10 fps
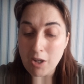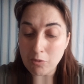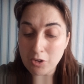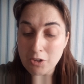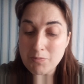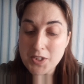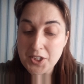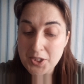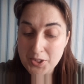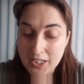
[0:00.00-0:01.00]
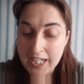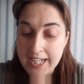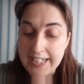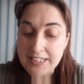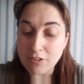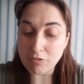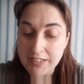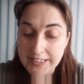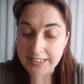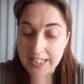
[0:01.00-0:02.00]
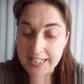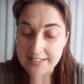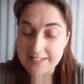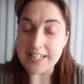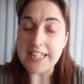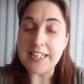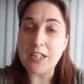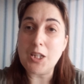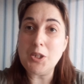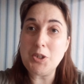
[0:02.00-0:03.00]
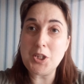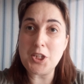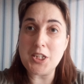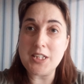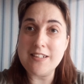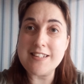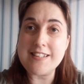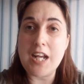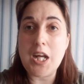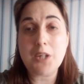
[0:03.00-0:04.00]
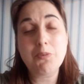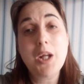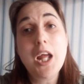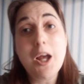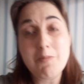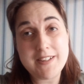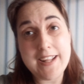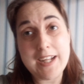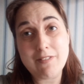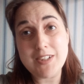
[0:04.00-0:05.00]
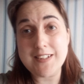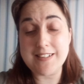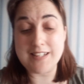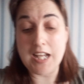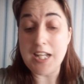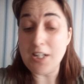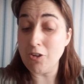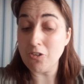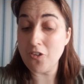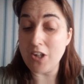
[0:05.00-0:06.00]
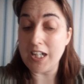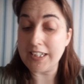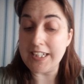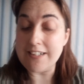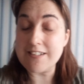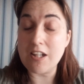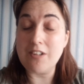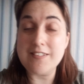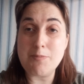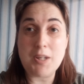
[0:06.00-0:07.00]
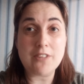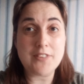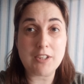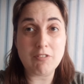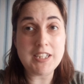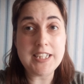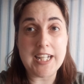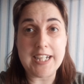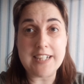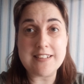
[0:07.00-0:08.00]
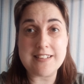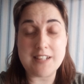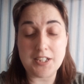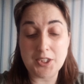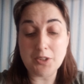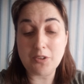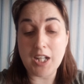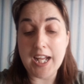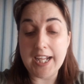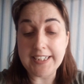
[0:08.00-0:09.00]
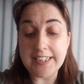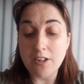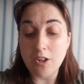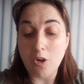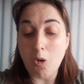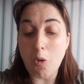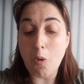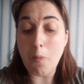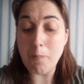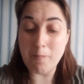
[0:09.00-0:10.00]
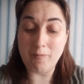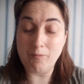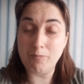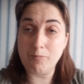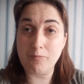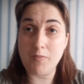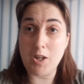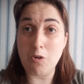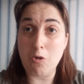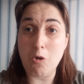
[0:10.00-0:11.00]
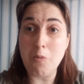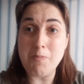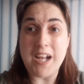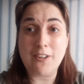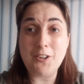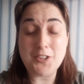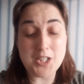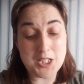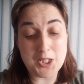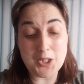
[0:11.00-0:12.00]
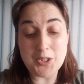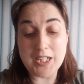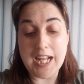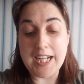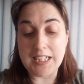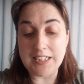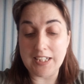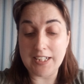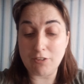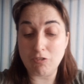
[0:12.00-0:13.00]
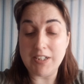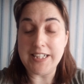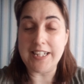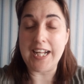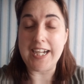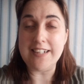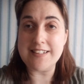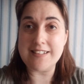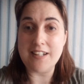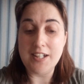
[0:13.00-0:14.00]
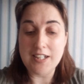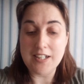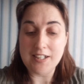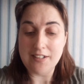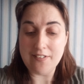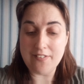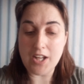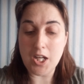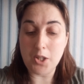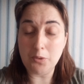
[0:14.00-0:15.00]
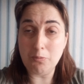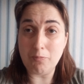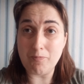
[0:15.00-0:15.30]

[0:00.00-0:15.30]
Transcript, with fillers: welcomes UK green list inclusion. So Madeira's, it looks like it's going to be on the green list, UK or back on the UK green list. So